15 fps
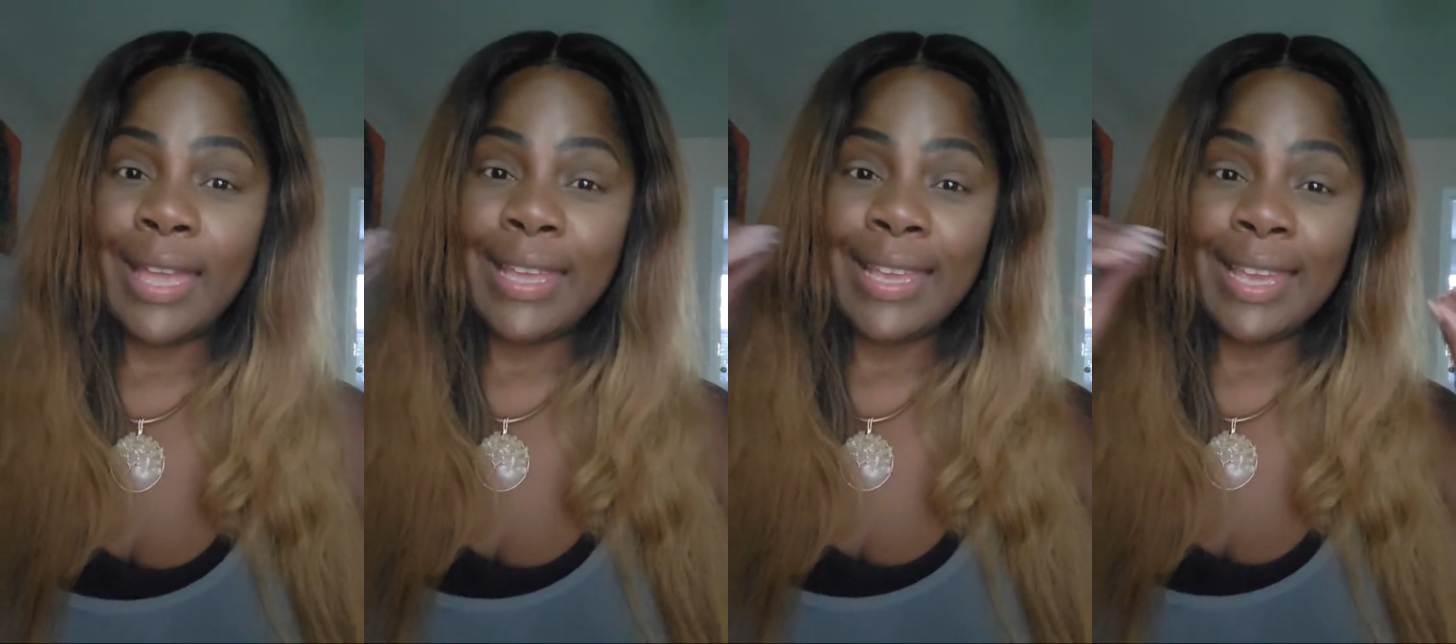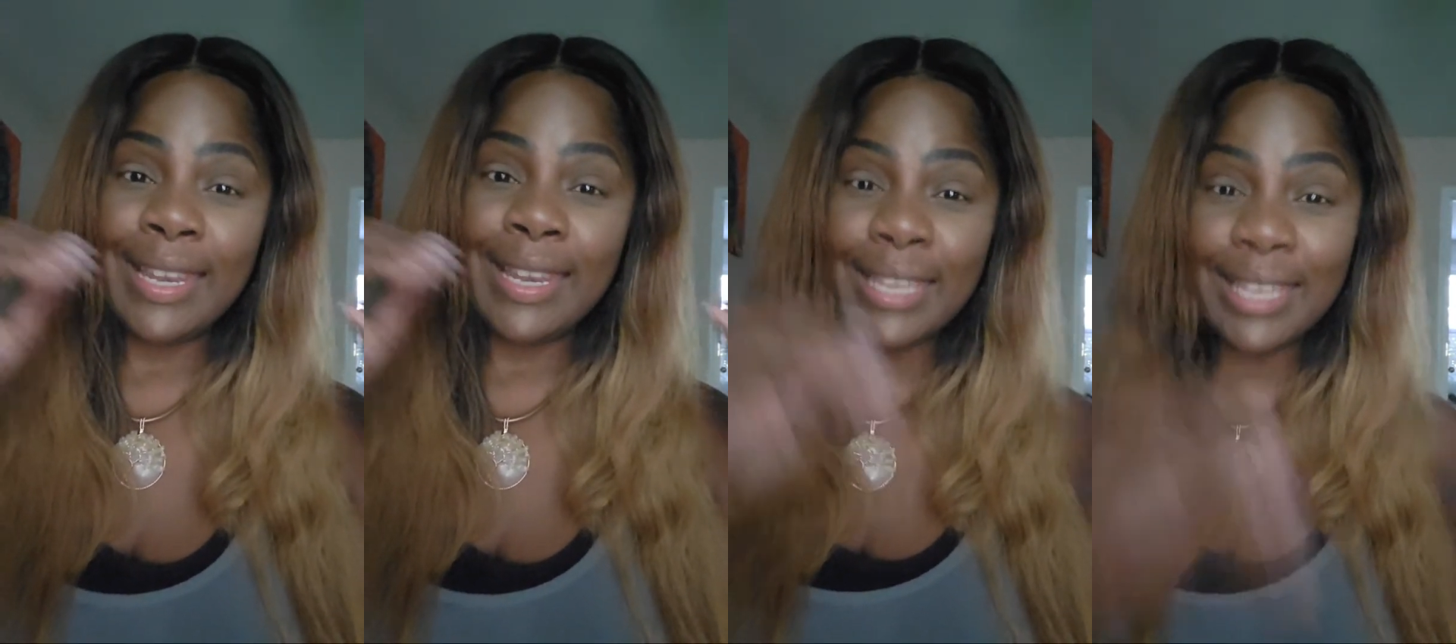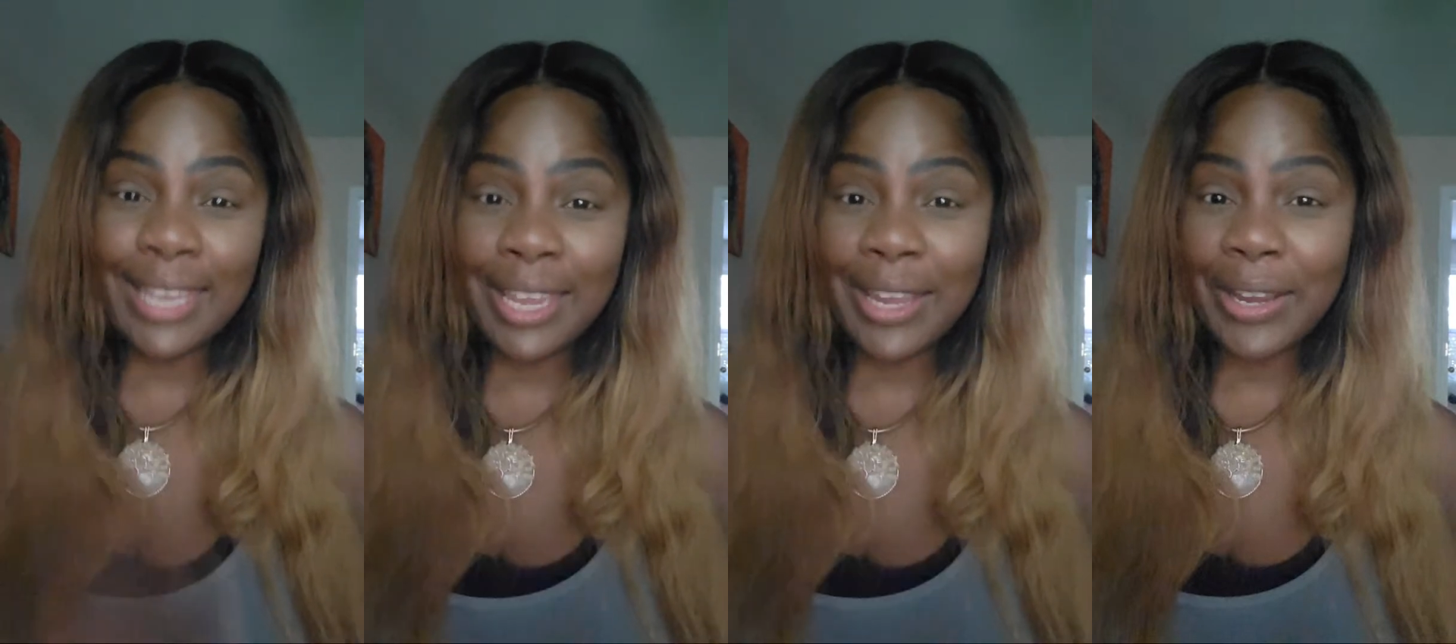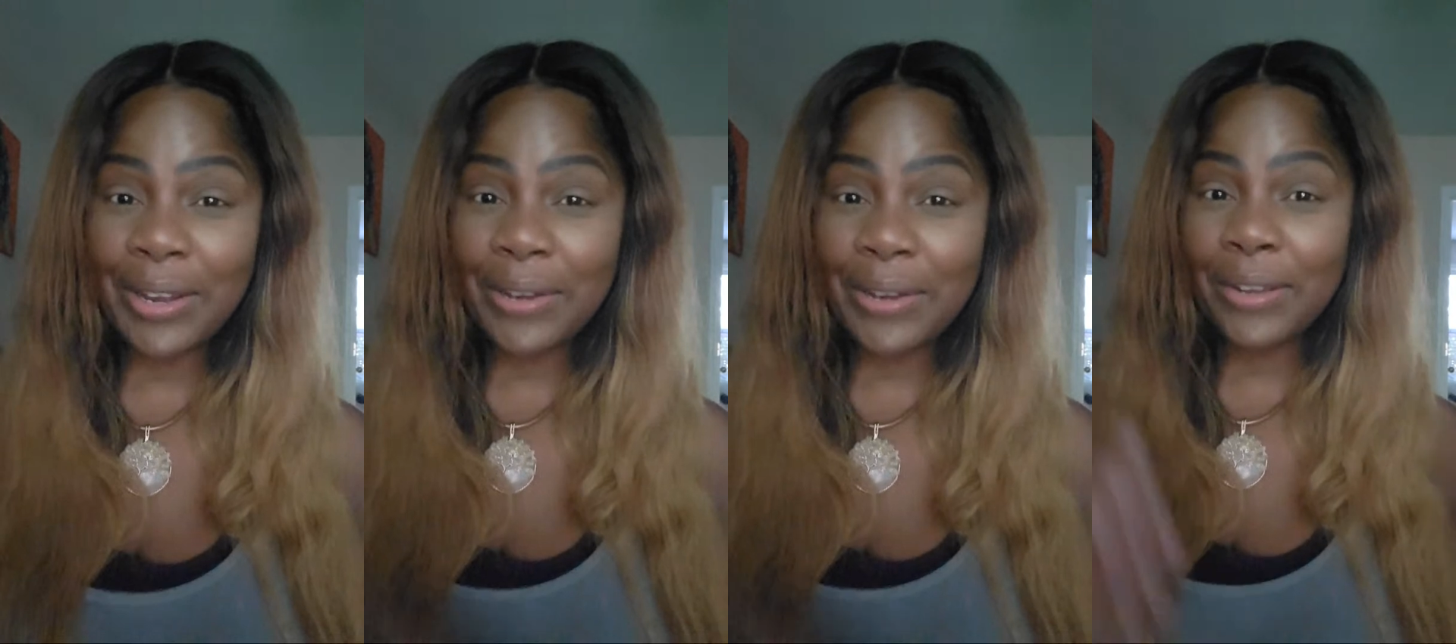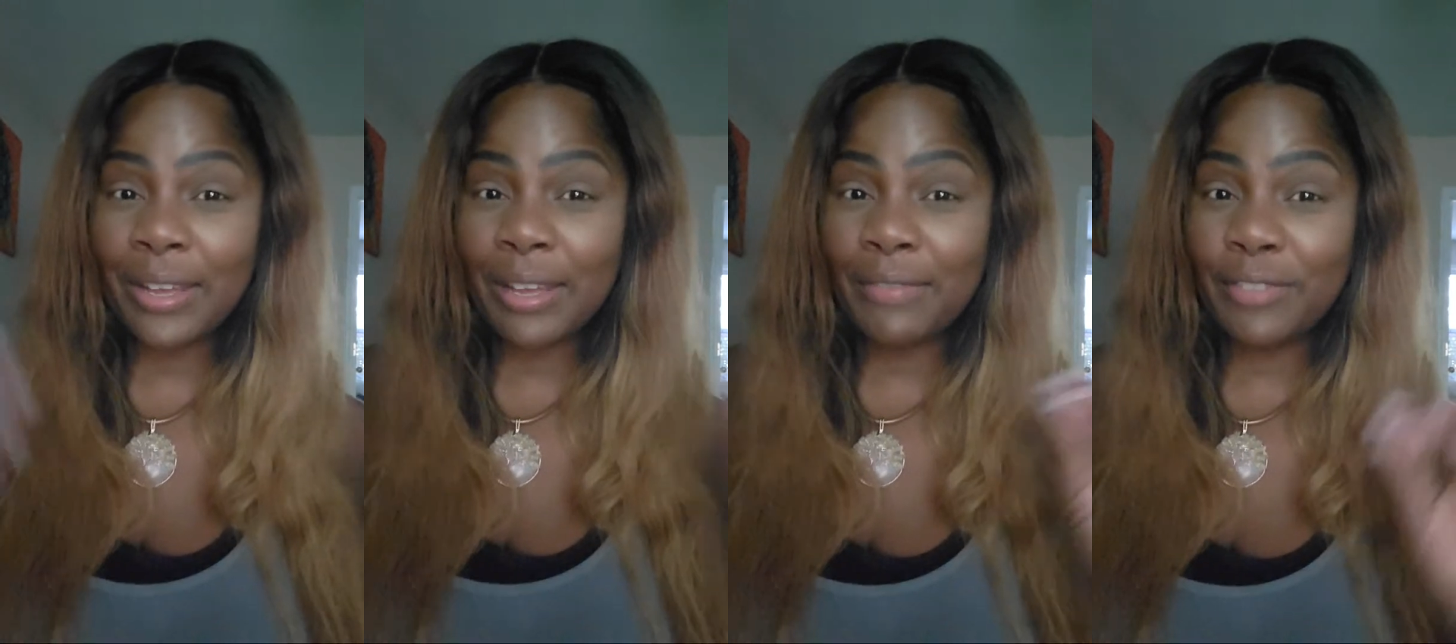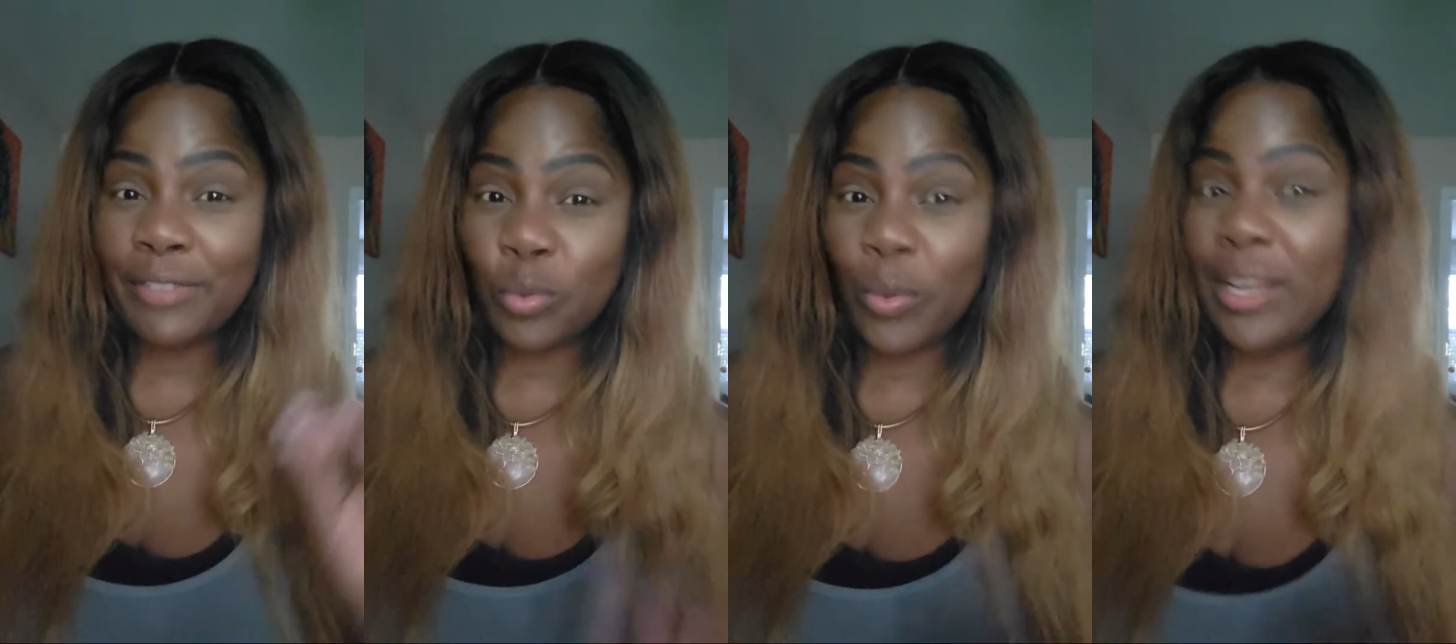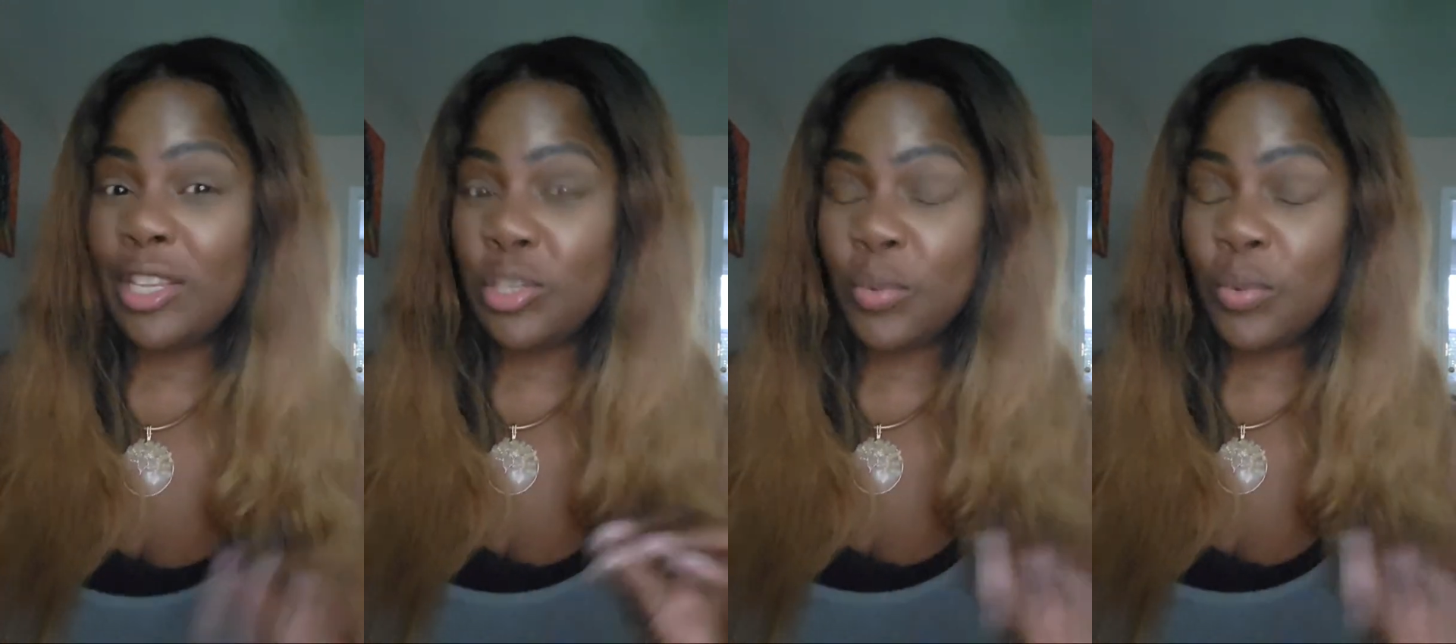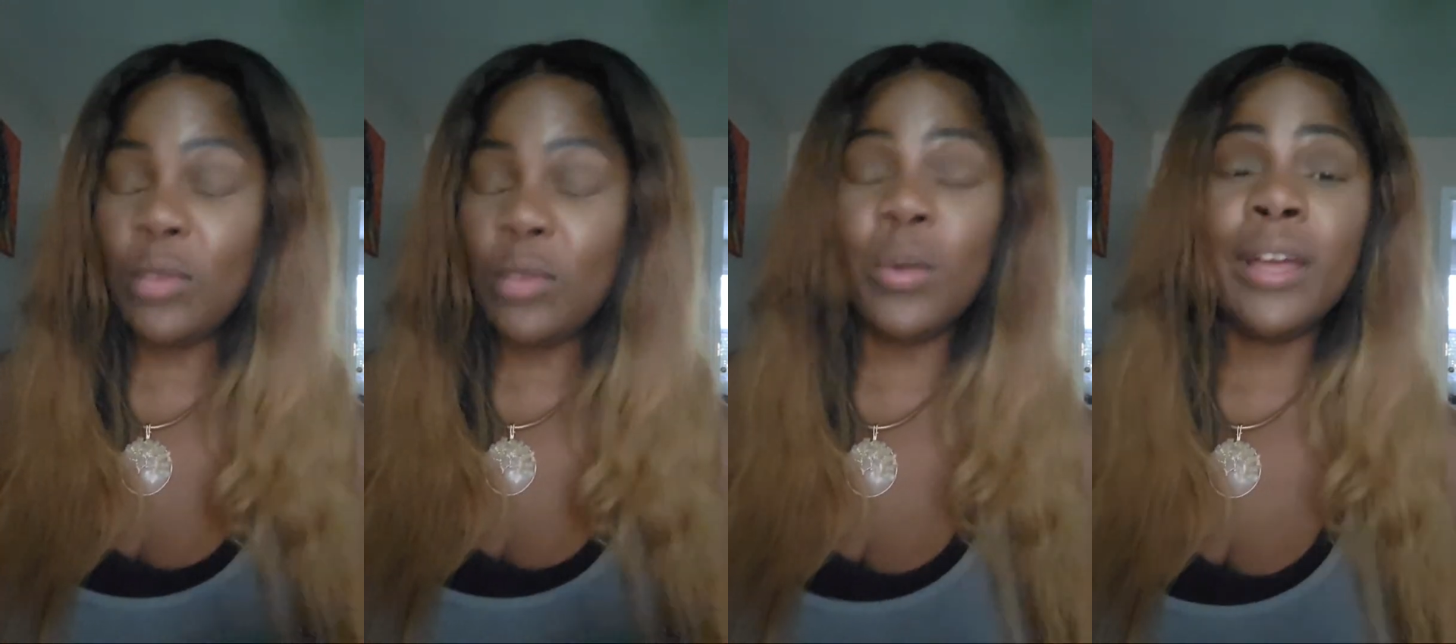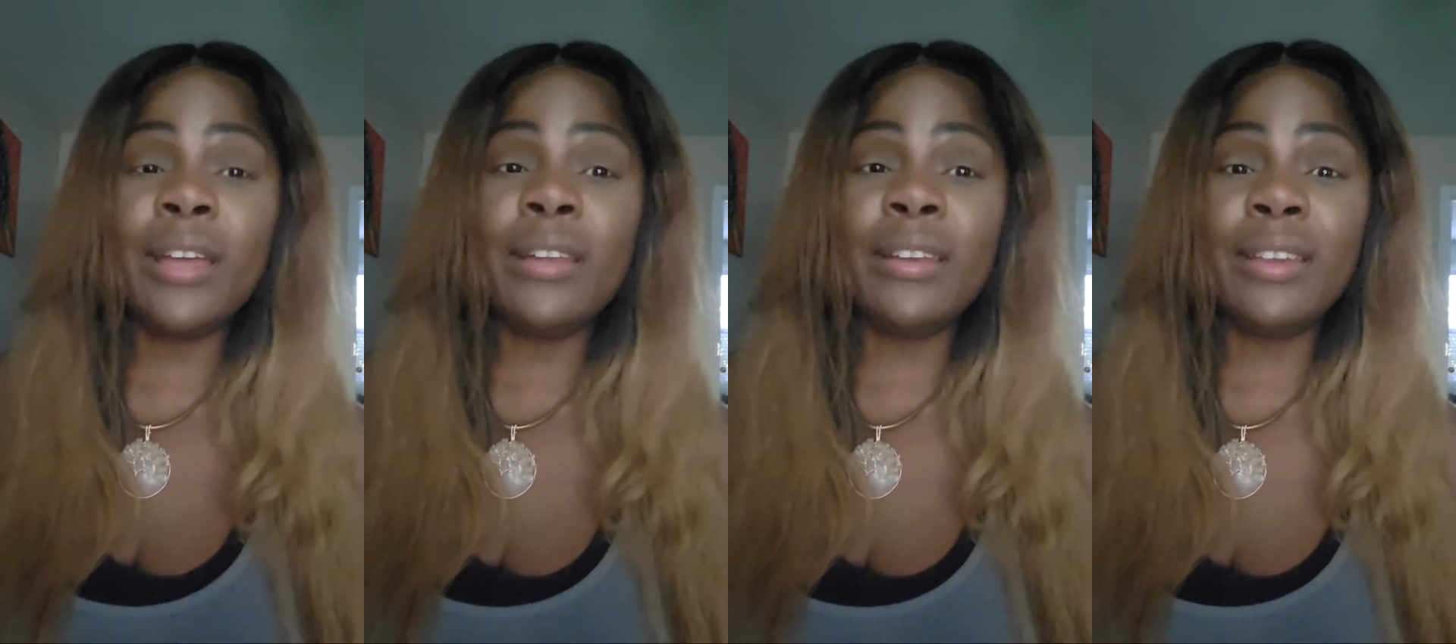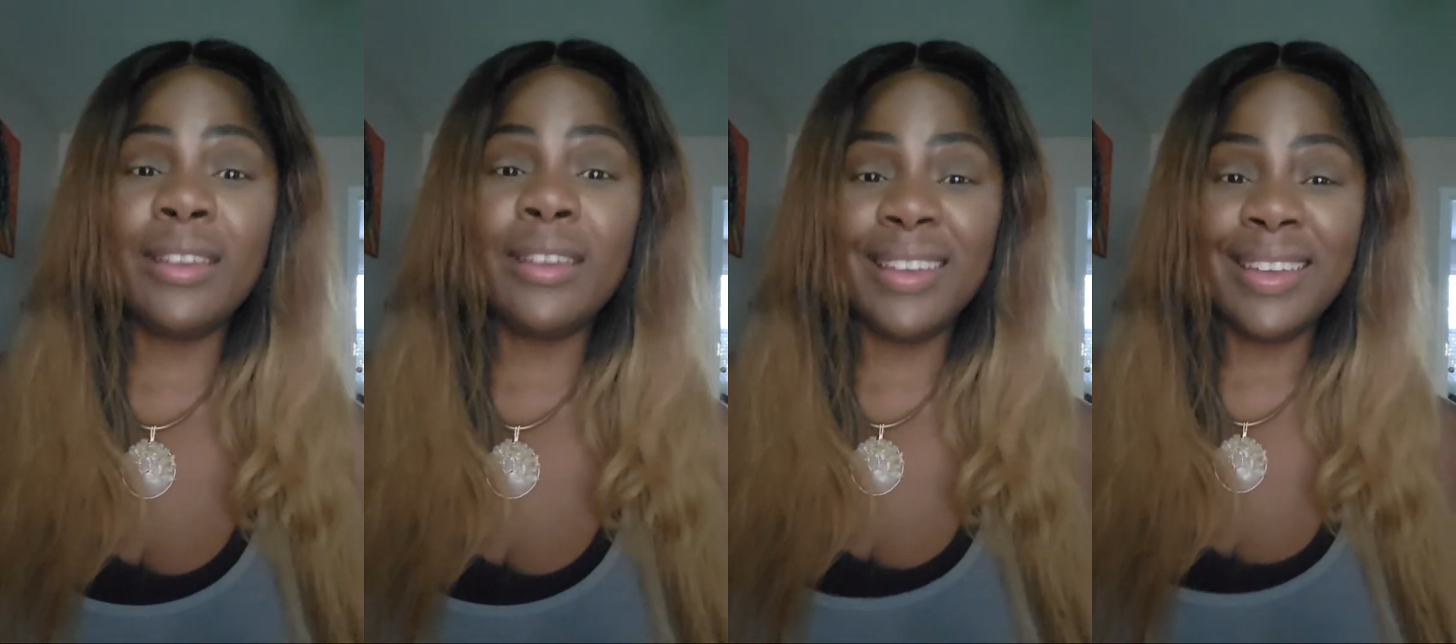In the year of 2021,